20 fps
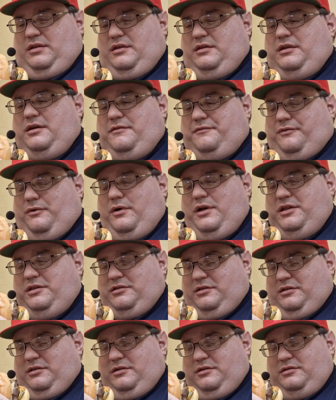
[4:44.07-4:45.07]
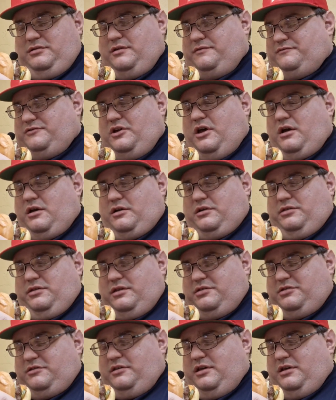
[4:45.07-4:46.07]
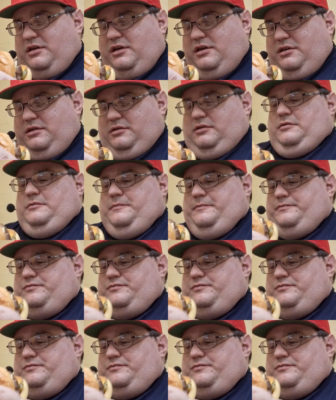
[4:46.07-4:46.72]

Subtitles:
Enough waiting. Enough talk. Let's dig in.